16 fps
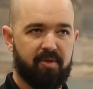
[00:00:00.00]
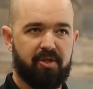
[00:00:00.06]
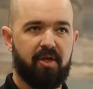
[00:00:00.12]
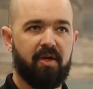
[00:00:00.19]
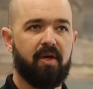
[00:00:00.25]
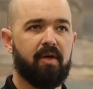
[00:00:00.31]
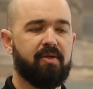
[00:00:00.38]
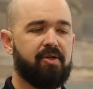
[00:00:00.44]

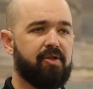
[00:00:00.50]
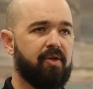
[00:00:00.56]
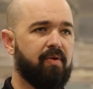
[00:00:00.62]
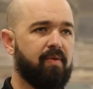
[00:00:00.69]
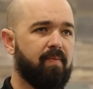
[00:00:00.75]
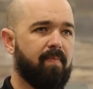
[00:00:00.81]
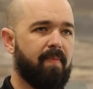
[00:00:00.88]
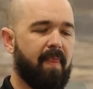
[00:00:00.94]
Machine Gun
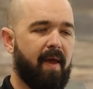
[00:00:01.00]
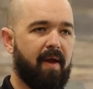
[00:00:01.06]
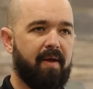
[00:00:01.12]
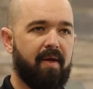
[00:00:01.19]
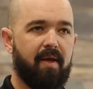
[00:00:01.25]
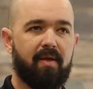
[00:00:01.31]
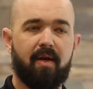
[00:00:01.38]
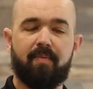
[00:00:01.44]
Shoot, and
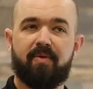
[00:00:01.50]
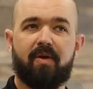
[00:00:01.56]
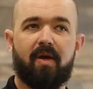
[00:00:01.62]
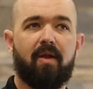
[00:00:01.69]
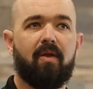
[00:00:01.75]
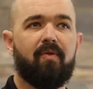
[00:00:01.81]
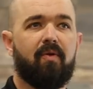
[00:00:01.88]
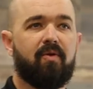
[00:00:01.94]
he ended up
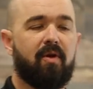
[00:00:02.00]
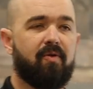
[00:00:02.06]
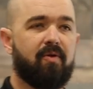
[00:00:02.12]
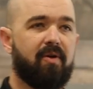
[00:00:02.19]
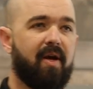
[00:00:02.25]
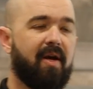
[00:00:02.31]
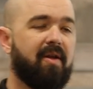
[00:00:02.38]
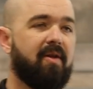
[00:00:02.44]
selling those
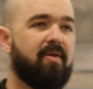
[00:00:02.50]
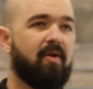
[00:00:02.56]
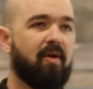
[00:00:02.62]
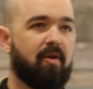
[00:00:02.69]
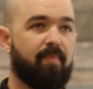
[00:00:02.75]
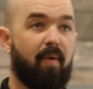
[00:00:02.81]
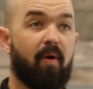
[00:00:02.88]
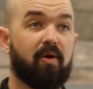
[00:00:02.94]
other
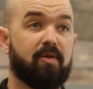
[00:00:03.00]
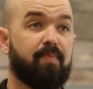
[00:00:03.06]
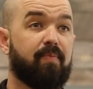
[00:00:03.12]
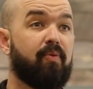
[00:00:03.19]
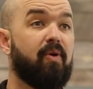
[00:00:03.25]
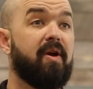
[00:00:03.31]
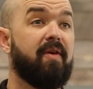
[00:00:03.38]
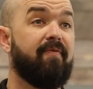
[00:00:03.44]
96 parts
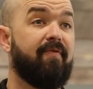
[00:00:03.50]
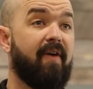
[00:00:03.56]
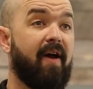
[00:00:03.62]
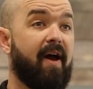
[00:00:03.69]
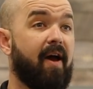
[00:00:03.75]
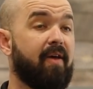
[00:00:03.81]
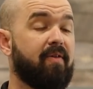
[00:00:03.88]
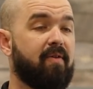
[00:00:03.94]
pretty
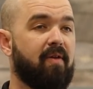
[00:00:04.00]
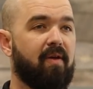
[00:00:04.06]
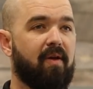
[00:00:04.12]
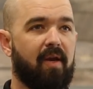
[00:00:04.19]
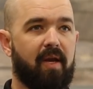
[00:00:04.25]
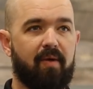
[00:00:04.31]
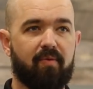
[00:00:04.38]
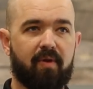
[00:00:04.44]
fast.
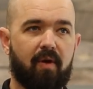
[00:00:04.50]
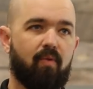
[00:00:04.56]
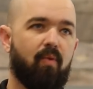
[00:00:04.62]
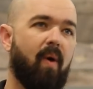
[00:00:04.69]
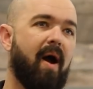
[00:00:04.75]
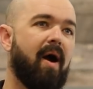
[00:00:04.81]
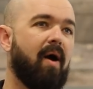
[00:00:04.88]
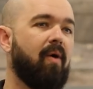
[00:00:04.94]
And he was like,
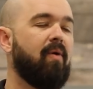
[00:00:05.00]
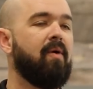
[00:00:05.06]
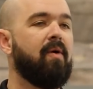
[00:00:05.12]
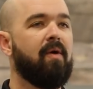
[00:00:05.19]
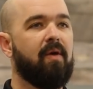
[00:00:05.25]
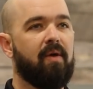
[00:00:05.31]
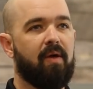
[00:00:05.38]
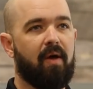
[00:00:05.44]
wow,
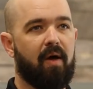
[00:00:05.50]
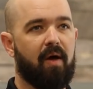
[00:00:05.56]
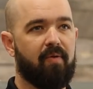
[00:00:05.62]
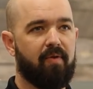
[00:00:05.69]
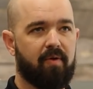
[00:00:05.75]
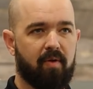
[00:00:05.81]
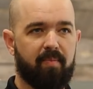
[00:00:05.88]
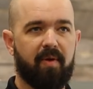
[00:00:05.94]

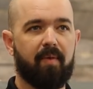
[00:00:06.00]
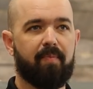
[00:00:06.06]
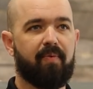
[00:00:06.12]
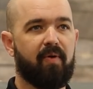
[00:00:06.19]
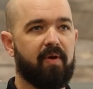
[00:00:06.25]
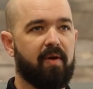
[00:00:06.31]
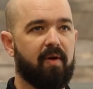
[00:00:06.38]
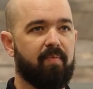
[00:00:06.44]
this could be a
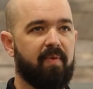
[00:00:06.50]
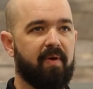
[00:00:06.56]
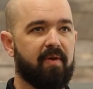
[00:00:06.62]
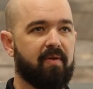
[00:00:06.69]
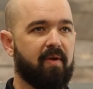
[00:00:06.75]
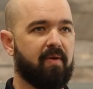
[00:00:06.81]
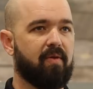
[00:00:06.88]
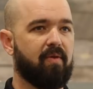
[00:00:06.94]
pretty good
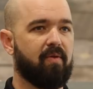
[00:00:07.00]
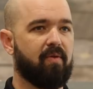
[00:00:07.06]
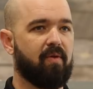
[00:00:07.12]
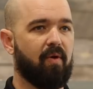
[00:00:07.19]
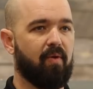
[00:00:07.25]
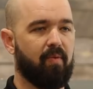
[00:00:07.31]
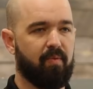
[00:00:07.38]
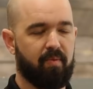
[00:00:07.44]
business.
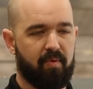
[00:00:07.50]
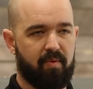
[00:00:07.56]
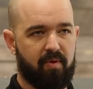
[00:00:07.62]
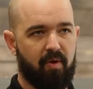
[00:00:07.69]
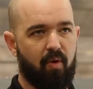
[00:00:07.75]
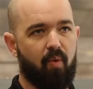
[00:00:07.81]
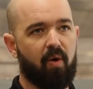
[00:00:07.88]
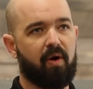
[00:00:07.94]
So
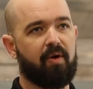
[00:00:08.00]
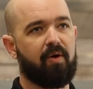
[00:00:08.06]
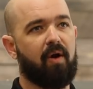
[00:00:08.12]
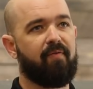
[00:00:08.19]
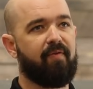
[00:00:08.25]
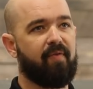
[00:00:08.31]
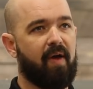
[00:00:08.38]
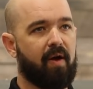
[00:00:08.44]
still working
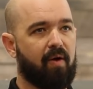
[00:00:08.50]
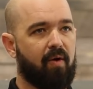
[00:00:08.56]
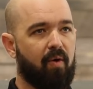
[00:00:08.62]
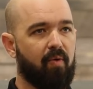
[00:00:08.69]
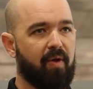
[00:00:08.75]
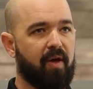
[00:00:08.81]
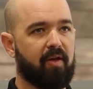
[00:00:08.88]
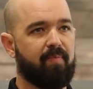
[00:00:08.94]
off of that
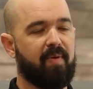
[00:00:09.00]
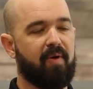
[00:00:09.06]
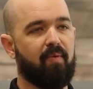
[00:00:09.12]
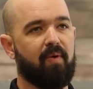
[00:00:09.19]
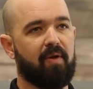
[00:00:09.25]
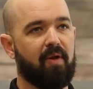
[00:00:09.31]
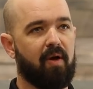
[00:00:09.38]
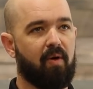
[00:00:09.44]
Colt
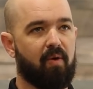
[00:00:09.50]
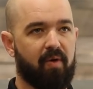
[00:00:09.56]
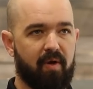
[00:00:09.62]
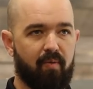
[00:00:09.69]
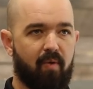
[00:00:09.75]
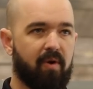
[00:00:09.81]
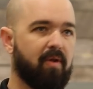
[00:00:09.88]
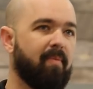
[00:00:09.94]
SP1 lower,
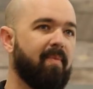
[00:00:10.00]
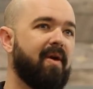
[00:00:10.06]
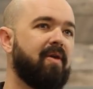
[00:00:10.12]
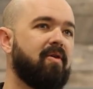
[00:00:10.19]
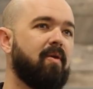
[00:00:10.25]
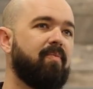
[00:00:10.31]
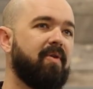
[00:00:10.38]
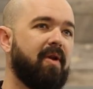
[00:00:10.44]
he wanted to make
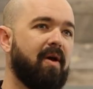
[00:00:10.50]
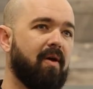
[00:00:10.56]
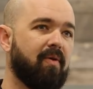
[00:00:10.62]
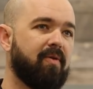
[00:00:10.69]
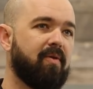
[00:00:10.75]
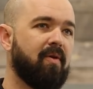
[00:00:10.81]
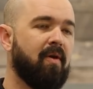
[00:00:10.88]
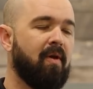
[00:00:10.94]
something
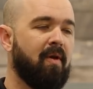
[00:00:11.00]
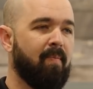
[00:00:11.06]
else.